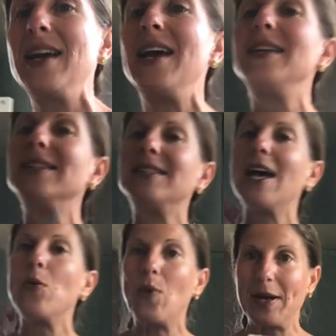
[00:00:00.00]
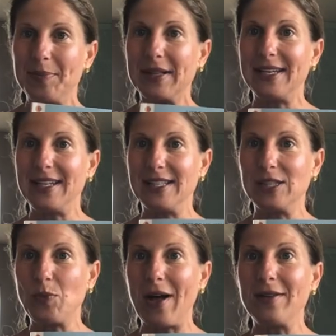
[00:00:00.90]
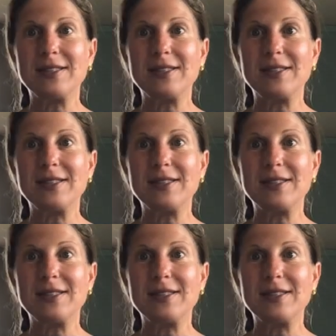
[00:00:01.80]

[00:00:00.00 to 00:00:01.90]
And it's that Wipe Clean as well.